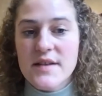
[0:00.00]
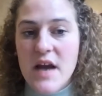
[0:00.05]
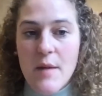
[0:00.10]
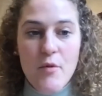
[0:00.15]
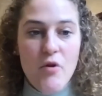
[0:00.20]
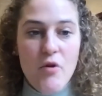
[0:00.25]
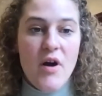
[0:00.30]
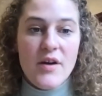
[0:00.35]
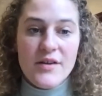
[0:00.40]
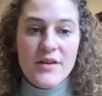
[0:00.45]
to
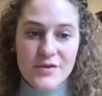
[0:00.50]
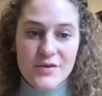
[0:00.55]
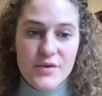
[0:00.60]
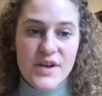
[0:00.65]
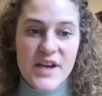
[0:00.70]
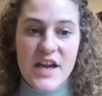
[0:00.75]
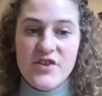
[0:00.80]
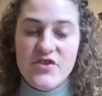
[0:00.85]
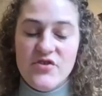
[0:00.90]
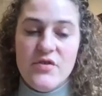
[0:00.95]
come along to
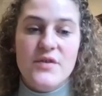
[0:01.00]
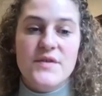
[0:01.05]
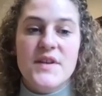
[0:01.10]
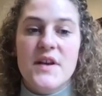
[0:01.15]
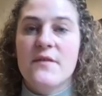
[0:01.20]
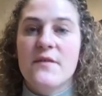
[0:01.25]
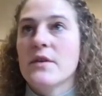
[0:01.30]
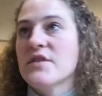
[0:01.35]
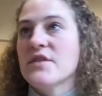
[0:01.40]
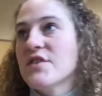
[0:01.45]
engage in those
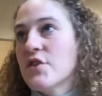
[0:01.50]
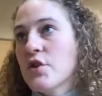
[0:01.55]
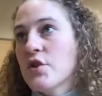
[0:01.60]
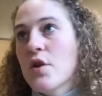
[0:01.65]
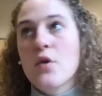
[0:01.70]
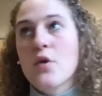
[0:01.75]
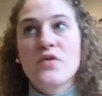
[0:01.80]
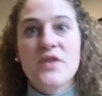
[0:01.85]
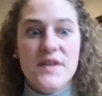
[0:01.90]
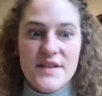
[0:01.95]
efforts, to
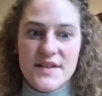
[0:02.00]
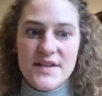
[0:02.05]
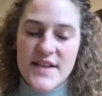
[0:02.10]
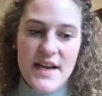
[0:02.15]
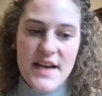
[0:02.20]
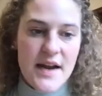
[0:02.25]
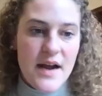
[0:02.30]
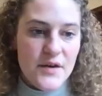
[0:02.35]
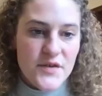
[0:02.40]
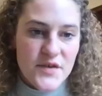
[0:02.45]
go to the
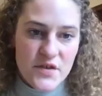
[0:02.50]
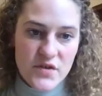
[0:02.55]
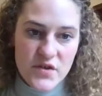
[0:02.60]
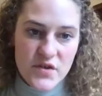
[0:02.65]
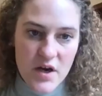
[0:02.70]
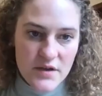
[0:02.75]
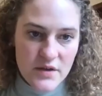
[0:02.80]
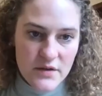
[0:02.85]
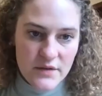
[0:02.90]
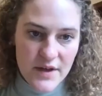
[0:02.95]
State House and
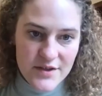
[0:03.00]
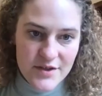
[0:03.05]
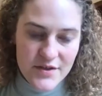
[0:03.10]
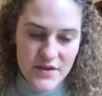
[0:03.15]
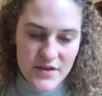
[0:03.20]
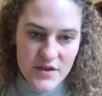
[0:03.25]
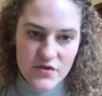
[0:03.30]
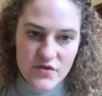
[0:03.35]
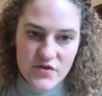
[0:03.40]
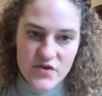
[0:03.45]
talk to
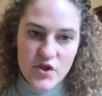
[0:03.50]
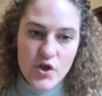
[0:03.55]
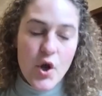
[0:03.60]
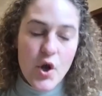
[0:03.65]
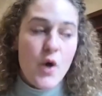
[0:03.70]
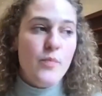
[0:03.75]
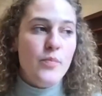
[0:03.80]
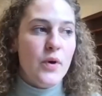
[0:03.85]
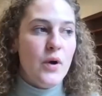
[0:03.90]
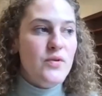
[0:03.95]
legislatures, to
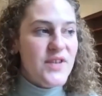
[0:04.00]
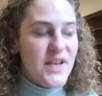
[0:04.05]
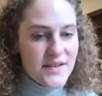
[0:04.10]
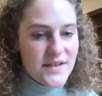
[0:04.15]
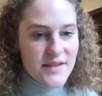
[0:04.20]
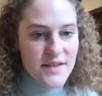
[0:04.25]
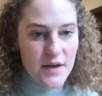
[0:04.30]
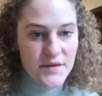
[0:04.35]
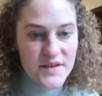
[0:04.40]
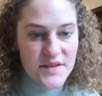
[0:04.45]
go
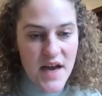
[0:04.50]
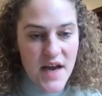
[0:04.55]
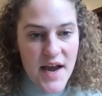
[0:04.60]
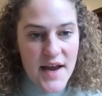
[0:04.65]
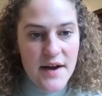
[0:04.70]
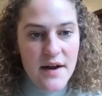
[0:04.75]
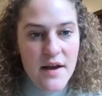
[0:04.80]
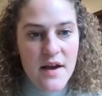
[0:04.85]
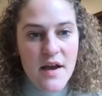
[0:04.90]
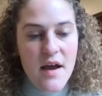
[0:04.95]
protest
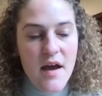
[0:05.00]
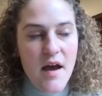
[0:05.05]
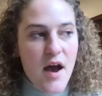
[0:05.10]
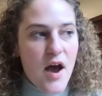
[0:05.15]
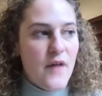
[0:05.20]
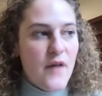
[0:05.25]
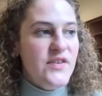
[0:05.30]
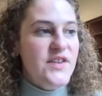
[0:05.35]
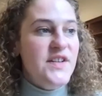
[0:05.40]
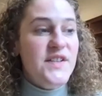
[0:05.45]
outside
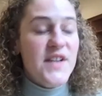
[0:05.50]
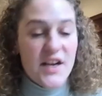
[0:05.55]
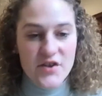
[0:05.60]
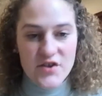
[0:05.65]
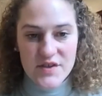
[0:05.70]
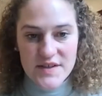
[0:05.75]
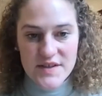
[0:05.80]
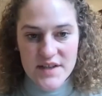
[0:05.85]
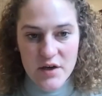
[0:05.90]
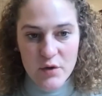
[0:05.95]
of a
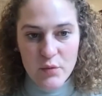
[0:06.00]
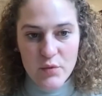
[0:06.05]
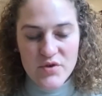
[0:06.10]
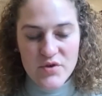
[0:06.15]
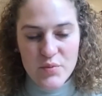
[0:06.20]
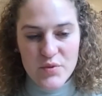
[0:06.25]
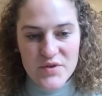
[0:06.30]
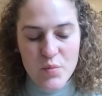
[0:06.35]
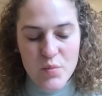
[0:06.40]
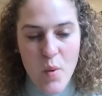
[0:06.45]
detention center,
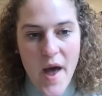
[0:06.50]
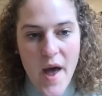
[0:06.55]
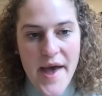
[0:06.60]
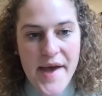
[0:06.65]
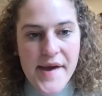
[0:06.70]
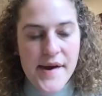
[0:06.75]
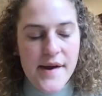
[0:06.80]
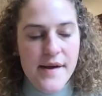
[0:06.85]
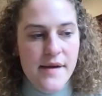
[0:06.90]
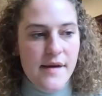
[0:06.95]
which was what
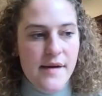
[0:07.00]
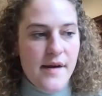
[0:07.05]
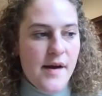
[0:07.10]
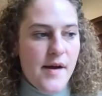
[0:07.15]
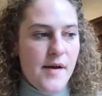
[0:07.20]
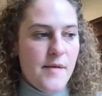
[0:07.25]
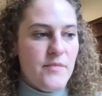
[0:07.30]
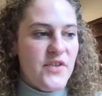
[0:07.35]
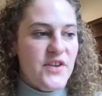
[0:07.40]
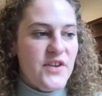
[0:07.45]

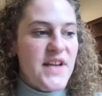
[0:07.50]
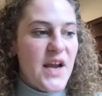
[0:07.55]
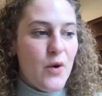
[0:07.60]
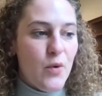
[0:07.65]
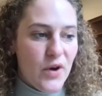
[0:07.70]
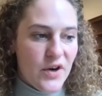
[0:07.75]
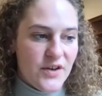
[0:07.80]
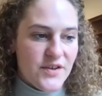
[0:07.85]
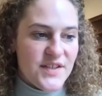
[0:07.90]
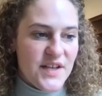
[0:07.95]
the Day
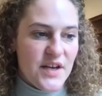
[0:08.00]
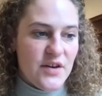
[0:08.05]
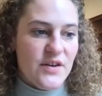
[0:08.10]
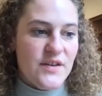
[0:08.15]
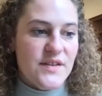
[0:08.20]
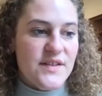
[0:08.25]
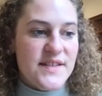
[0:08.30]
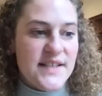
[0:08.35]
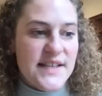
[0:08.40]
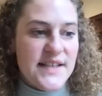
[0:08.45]
Worker Center
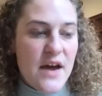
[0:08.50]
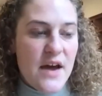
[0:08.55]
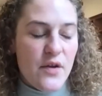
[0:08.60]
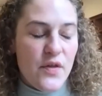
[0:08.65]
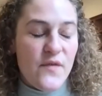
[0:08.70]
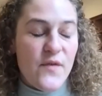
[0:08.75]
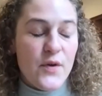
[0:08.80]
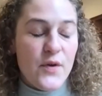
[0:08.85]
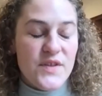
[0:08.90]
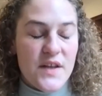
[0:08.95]
in Seattle, the
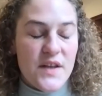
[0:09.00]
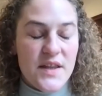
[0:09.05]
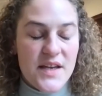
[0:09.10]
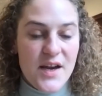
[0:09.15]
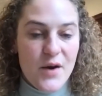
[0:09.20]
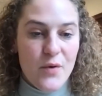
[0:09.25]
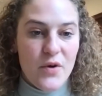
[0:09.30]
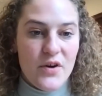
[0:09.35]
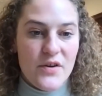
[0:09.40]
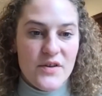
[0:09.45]
folks at the Day
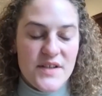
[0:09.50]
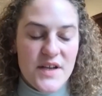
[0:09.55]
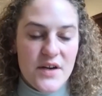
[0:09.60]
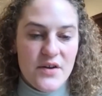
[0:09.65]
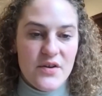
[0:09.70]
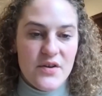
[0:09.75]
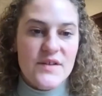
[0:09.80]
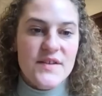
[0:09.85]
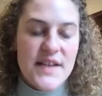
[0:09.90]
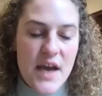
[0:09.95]
Worker
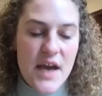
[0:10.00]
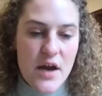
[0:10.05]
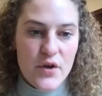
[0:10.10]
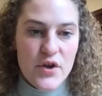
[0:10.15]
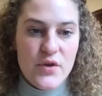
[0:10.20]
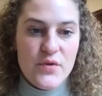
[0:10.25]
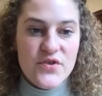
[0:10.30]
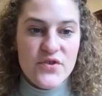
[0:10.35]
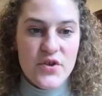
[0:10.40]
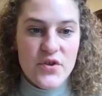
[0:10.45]
Center in Seattle
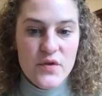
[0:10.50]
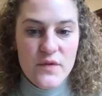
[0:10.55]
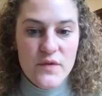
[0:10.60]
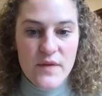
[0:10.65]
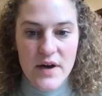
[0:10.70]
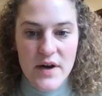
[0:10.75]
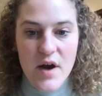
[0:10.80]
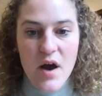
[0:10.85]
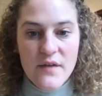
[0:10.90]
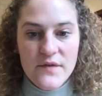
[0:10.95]
used to do
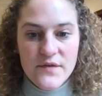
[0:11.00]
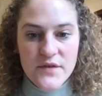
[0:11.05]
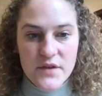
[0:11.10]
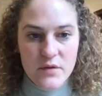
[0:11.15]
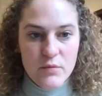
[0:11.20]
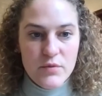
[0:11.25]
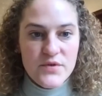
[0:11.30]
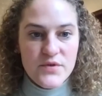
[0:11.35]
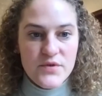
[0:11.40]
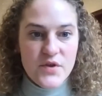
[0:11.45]
very often,
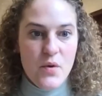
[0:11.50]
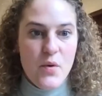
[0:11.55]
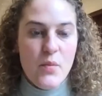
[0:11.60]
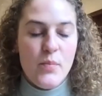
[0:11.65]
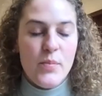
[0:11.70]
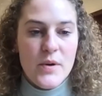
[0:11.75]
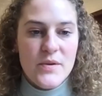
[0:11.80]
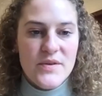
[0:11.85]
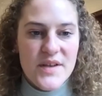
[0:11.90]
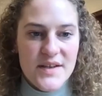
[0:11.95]
was go
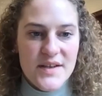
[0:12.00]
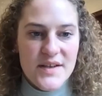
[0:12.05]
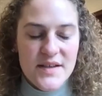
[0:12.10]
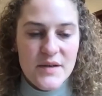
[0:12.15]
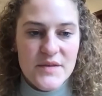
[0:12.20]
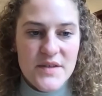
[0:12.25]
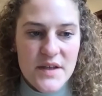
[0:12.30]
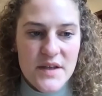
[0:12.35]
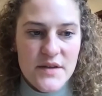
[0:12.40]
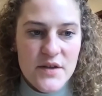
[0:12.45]
protest
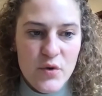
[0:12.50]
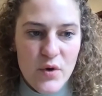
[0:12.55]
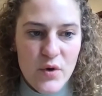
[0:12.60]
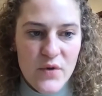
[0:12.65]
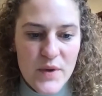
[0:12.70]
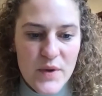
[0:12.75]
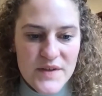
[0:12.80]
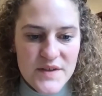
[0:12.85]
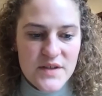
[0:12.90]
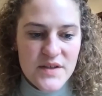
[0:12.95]
outside the
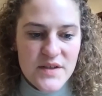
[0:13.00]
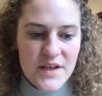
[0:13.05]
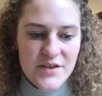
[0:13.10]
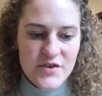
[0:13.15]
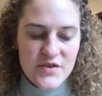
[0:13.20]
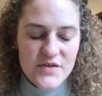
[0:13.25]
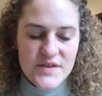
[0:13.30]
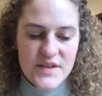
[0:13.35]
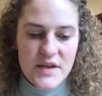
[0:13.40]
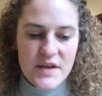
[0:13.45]
Northwest
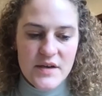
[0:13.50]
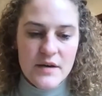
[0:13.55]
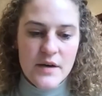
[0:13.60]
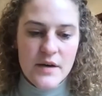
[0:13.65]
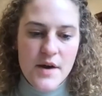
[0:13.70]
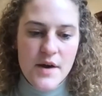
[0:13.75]
Detention Center.